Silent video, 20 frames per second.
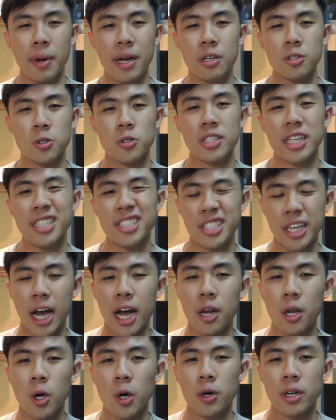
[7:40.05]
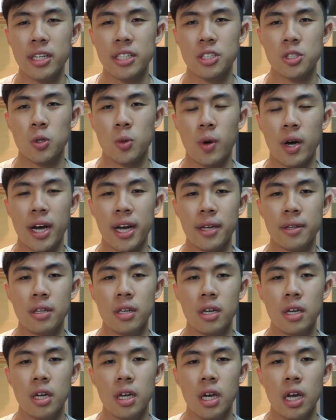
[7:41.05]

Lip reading: but also the dialogue is quite